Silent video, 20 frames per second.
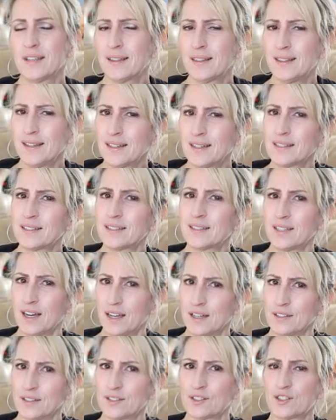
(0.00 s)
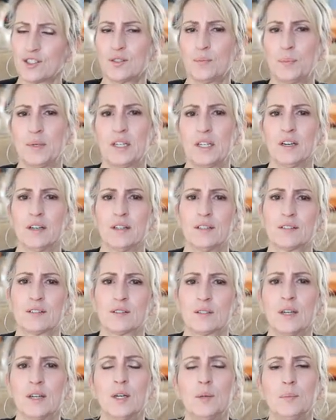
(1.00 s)
I think it does just
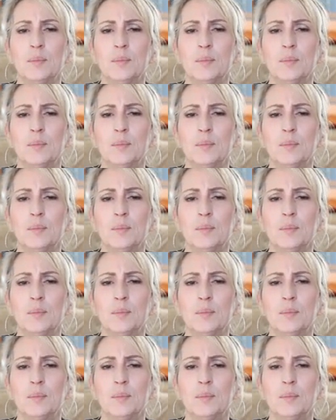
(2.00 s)
because